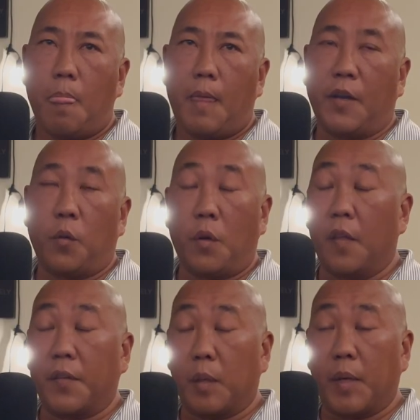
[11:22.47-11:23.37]
I know
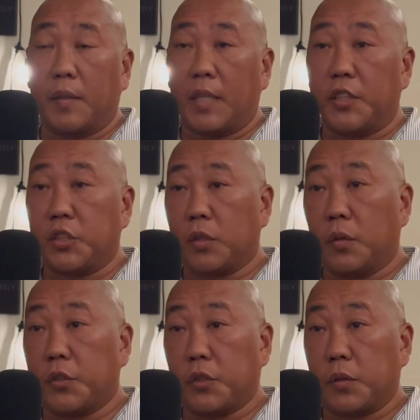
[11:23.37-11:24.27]
nothing about the Asian
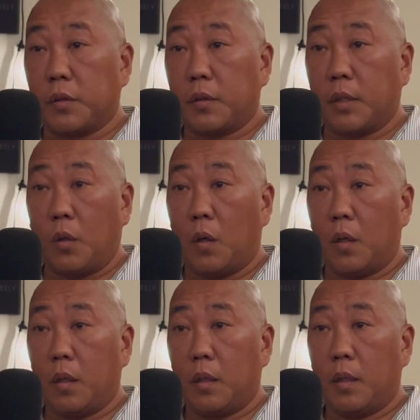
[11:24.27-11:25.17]
culture at
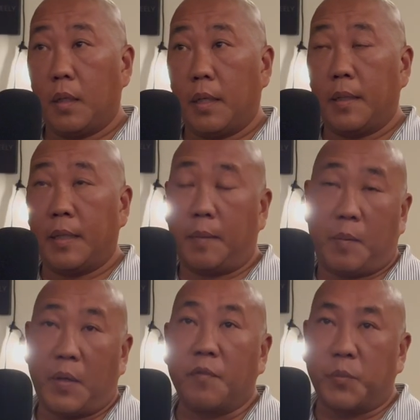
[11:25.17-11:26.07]
all, and
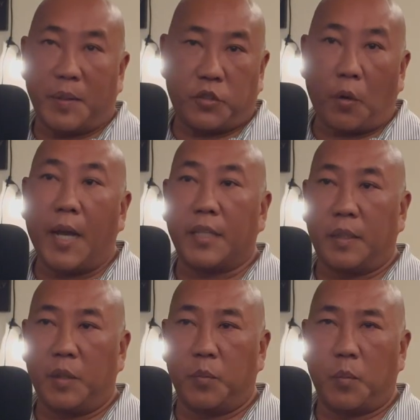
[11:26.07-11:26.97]
I've been trying to
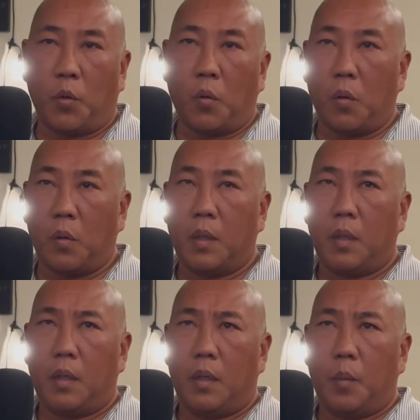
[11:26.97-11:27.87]
a little bit more,
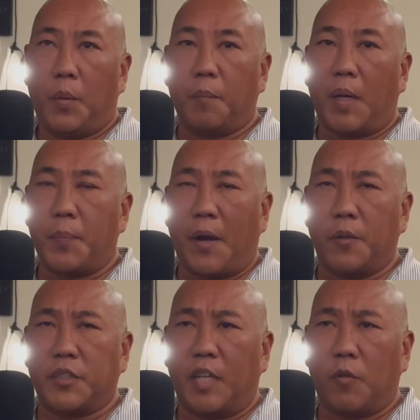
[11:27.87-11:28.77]
but my
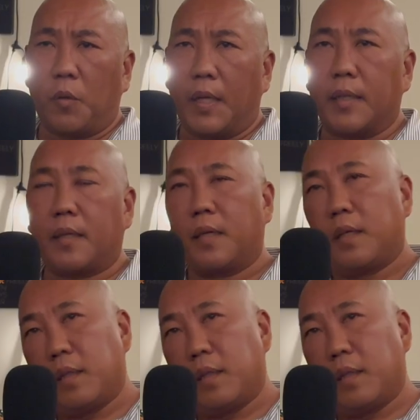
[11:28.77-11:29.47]
parents never like